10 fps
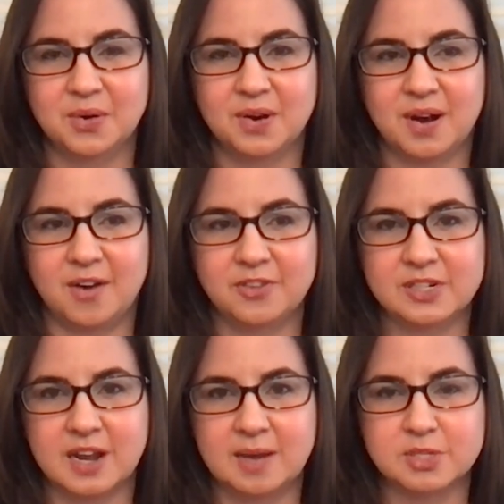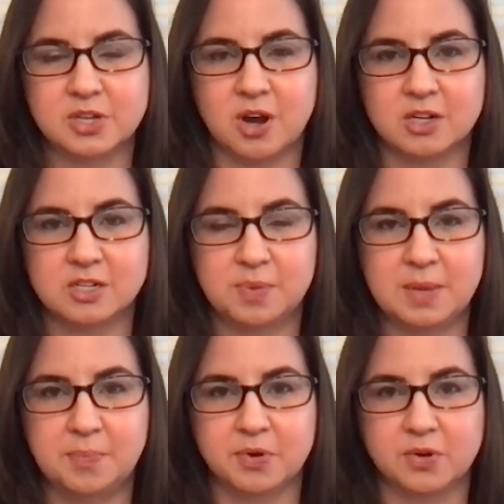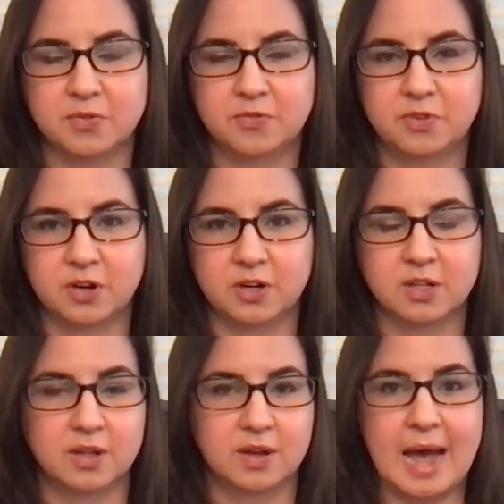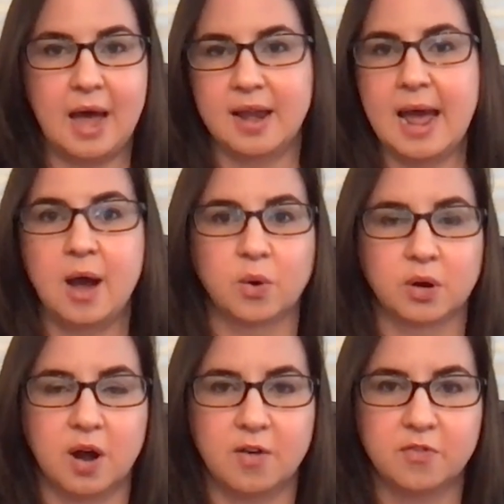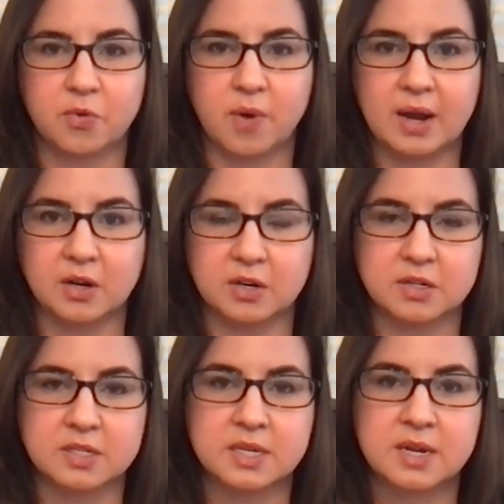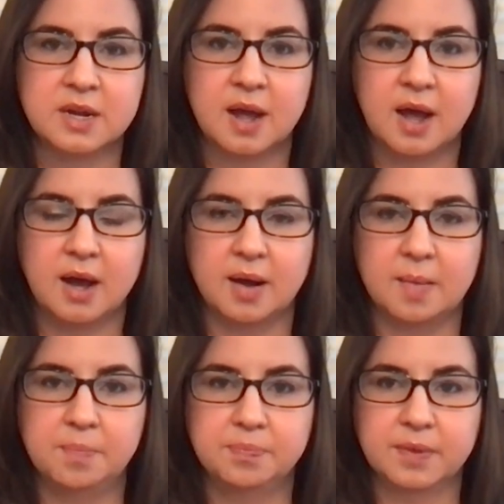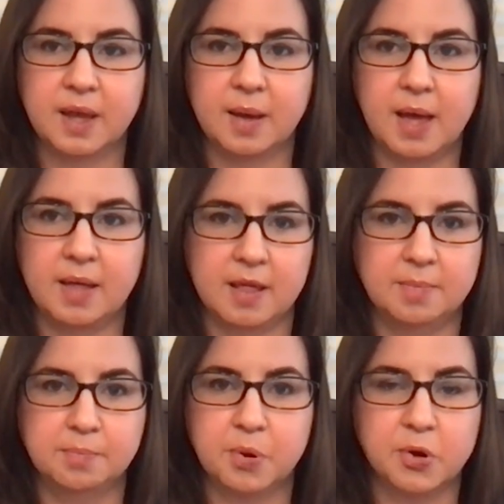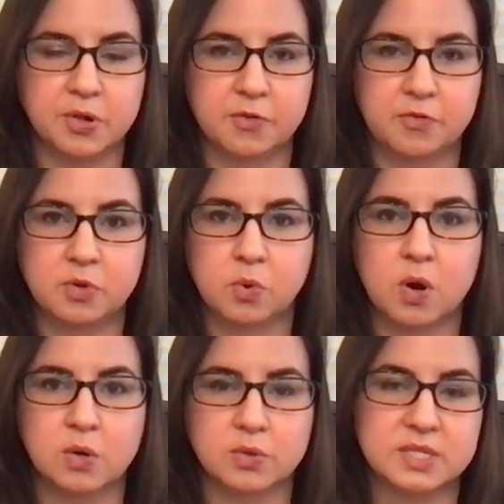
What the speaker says: oftentimes talk to people for an hour off the record, and then pull a few quotes